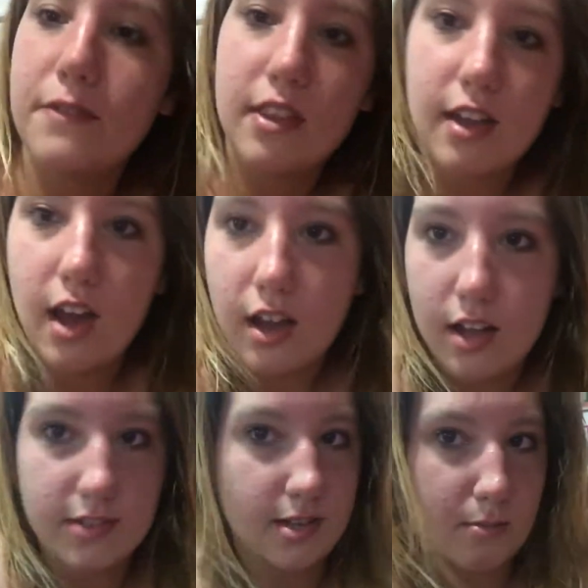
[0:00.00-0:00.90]
feel like I got
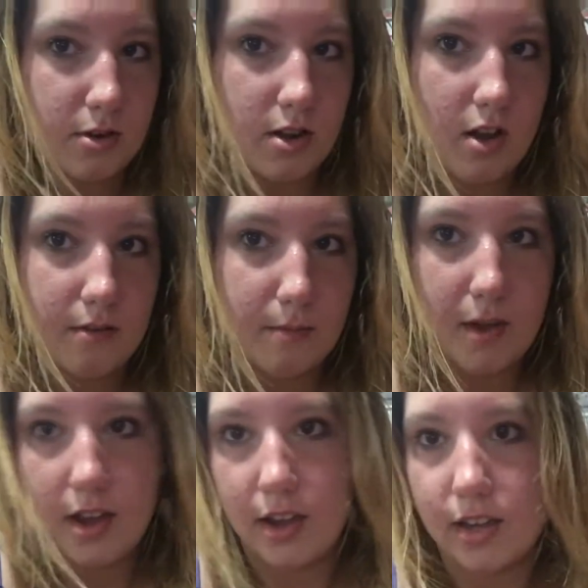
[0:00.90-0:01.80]
sunburned on
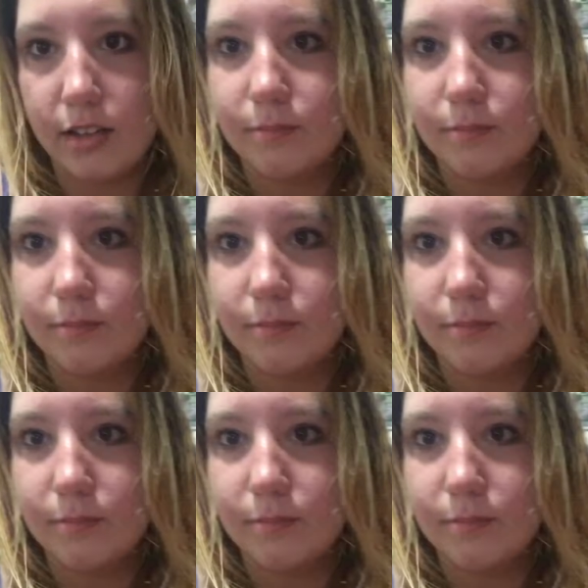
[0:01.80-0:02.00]
my